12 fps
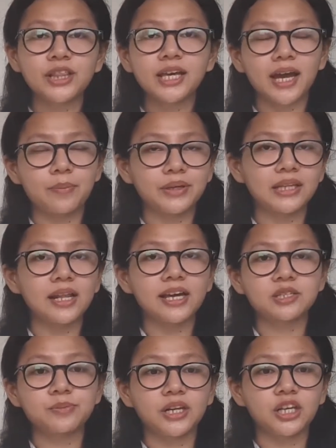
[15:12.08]
capital
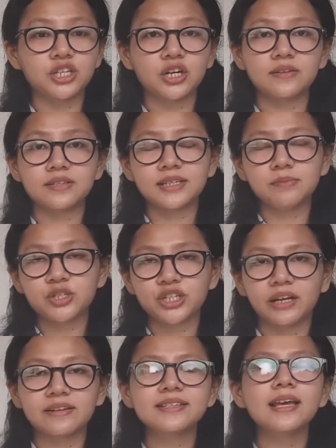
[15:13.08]
expenditure
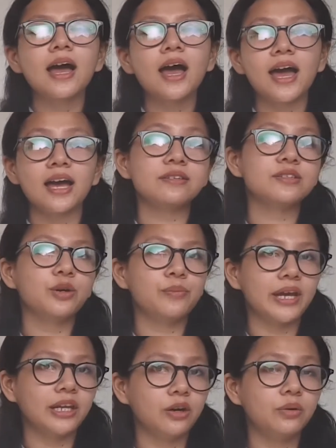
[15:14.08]
assumptions, as you
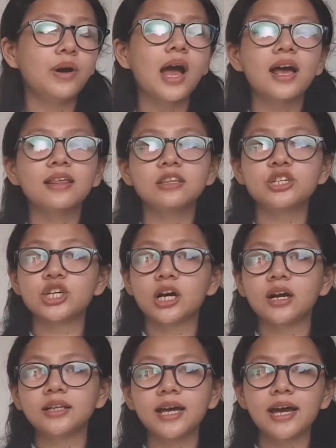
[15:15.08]
may know, the
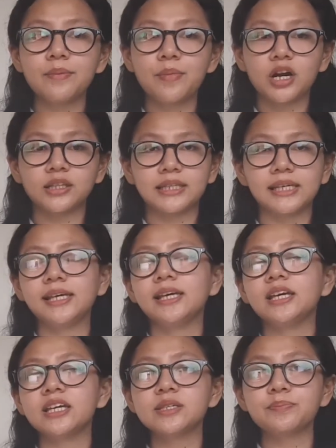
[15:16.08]
Jakarta
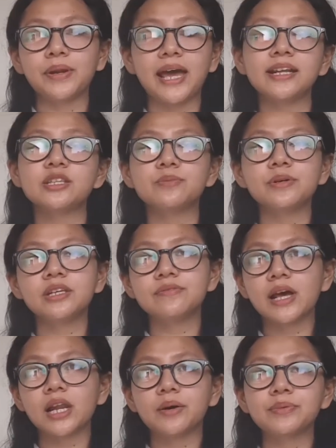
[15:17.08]
MRT is planned to be
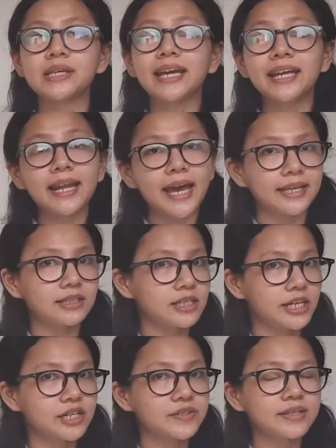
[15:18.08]
developed in 8
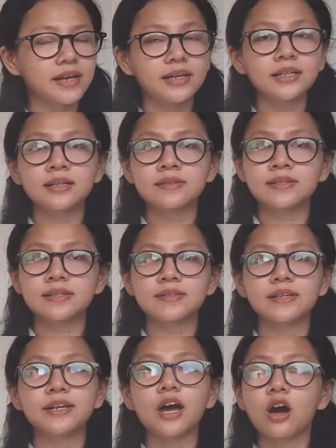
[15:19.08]
years and
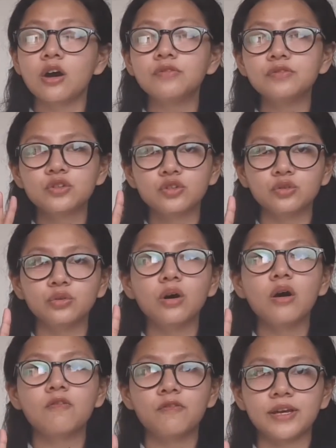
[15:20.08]
consisted of
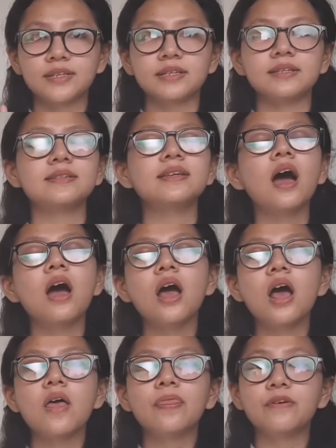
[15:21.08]
2 phases.
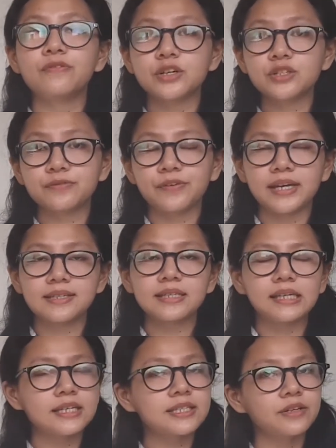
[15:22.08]
The first
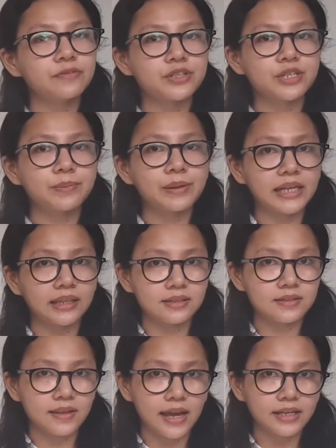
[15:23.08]
phase is the feasibility
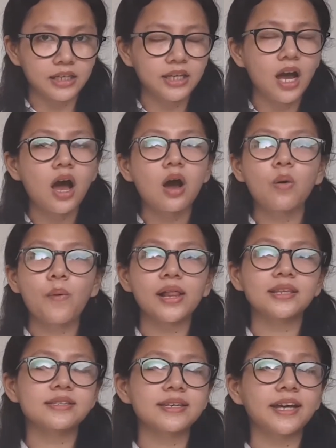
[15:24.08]
study,
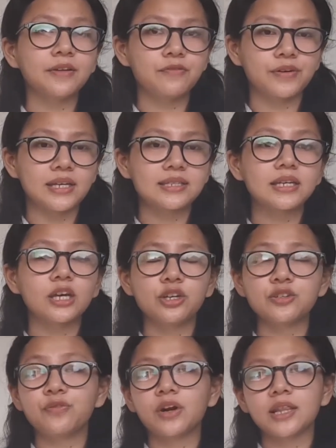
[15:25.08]
while the second phase
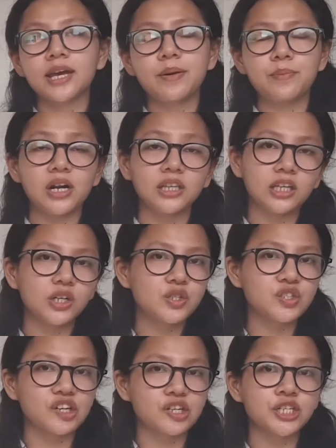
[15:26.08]
is for the MRT
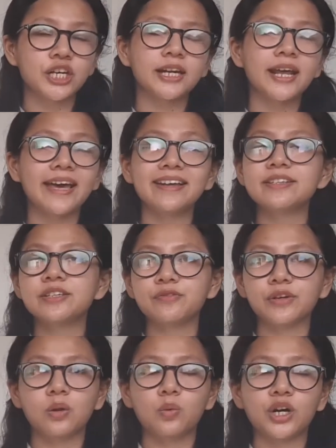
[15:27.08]
construction and
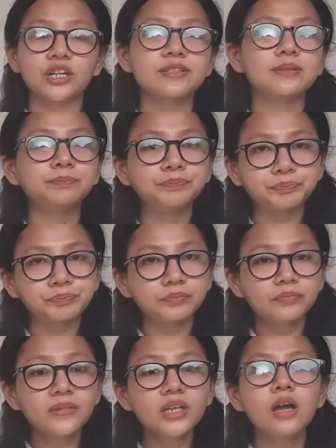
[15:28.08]
civil works.
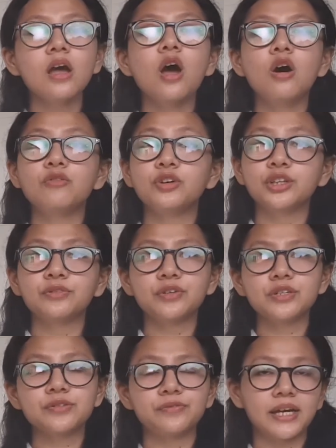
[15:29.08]
For the
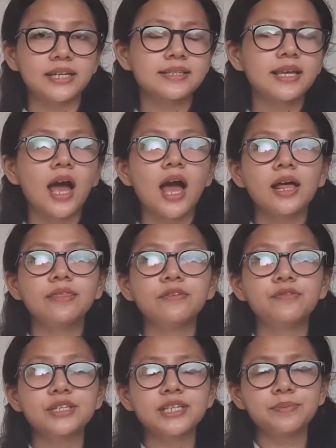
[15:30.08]
first phase, the
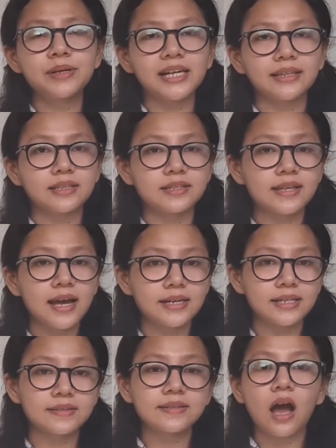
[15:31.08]
feasibility
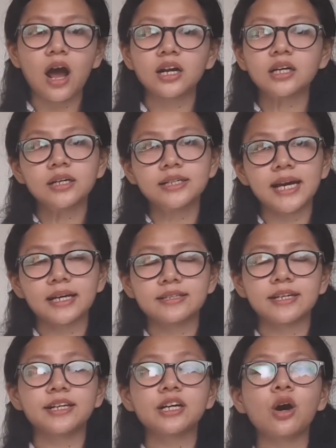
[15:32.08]
studies are
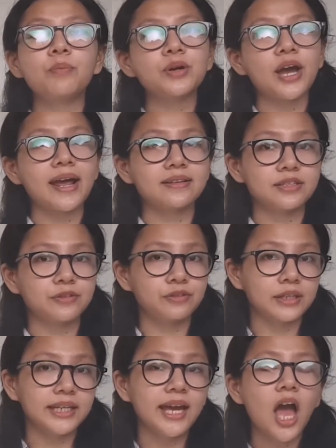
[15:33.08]
conducted
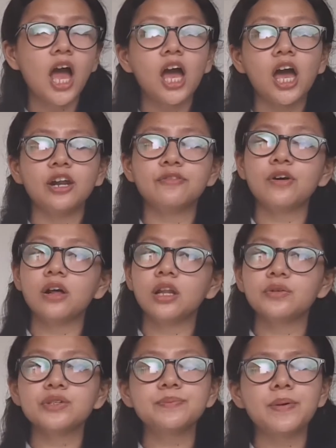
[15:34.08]
comprehensively and
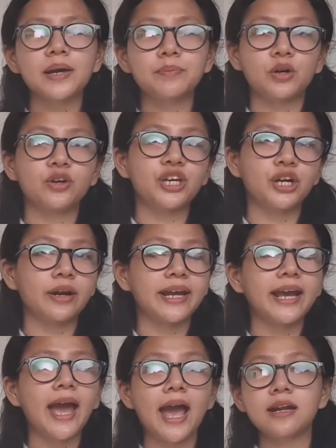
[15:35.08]
follows by
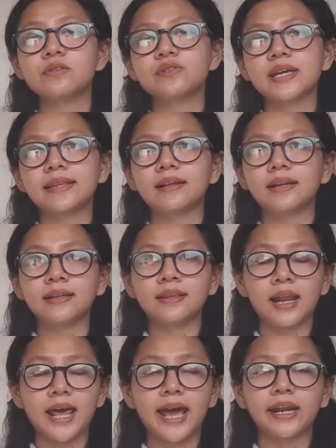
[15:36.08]
procuring and resettling
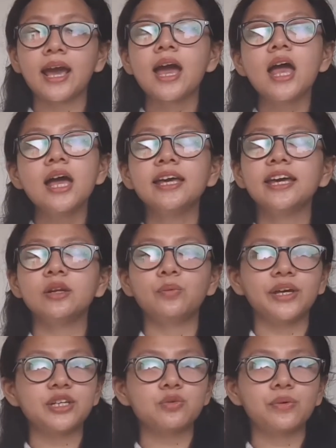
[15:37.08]
the land, in
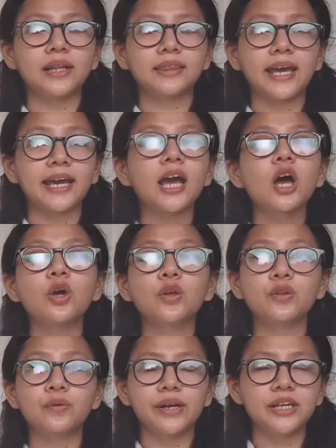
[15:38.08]
which will take
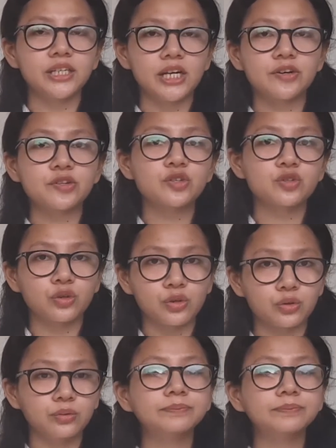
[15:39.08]
3 years to do.